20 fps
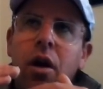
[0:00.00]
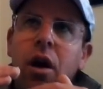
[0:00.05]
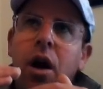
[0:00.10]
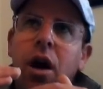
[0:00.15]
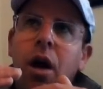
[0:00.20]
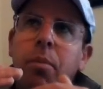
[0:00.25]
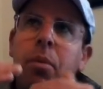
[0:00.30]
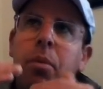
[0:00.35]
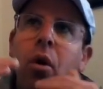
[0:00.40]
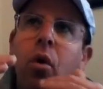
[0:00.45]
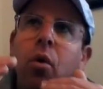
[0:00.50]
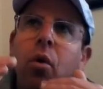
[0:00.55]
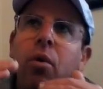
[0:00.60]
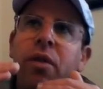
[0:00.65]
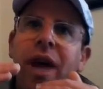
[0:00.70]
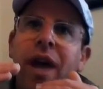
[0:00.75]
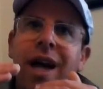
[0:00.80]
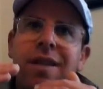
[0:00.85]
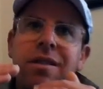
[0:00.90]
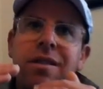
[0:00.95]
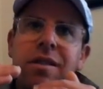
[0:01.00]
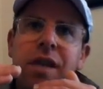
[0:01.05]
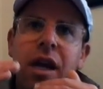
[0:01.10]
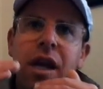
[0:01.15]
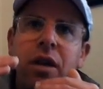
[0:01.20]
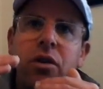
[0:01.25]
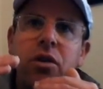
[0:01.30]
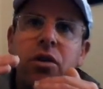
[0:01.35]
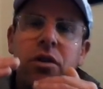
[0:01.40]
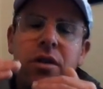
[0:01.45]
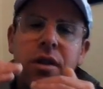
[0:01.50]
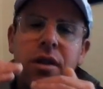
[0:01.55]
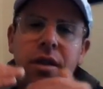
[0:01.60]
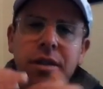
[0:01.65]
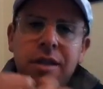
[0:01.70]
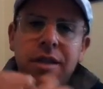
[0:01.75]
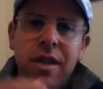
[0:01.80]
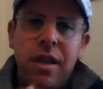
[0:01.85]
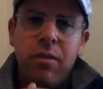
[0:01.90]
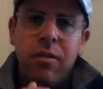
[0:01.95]
uphold that standard to the
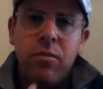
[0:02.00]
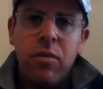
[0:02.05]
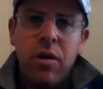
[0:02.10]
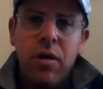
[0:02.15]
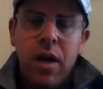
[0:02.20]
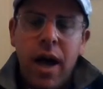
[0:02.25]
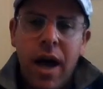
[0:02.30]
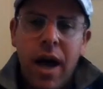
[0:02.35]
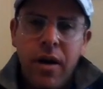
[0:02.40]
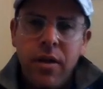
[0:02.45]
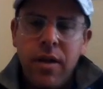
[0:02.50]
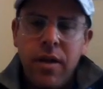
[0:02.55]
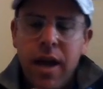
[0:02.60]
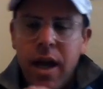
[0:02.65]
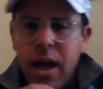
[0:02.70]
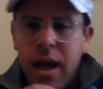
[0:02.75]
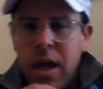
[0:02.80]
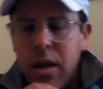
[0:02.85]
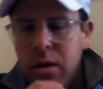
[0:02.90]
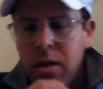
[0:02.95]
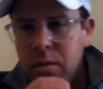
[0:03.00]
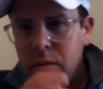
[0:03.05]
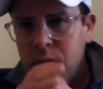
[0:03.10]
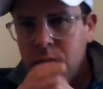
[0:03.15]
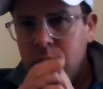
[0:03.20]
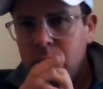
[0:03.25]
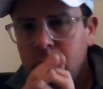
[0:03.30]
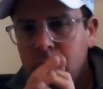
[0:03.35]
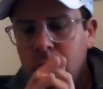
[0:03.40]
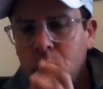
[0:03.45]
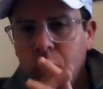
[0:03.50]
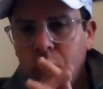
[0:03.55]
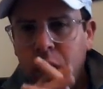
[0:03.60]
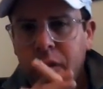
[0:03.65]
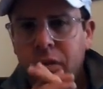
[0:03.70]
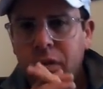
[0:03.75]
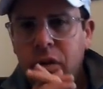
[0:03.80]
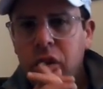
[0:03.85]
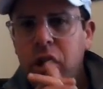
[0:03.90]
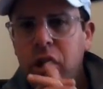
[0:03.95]
team? How did that
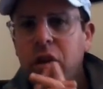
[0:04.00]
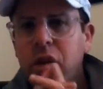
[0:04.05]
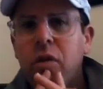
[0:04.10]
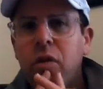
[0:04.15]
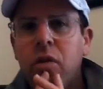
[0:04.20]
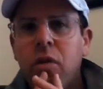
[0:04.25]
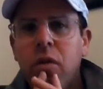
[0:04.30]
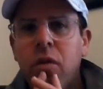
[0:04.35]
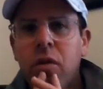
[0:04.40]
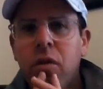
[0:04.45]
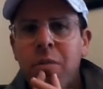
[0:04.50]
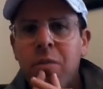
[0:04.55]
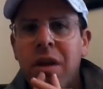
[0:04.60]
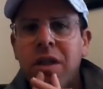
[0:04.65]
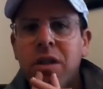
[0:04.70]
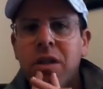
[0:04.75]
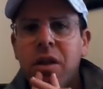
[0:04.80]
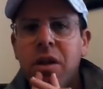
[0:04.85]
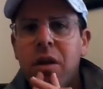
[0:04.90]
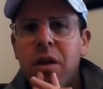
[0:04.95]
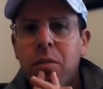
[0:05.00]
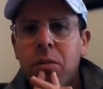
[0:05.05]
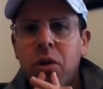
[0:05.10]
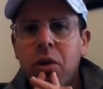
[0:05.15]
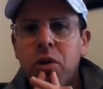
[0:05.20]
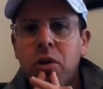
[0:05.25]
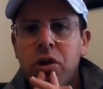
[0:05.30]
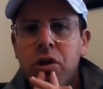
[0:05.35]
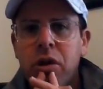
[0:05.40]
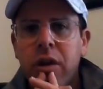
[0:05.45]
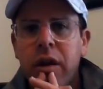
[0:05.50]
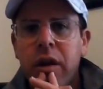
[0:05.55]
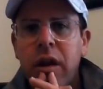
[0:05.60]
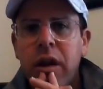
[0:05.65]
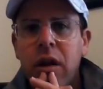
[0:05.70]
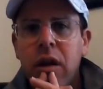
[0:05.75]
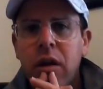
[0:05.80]
work for you mentally, emotionally?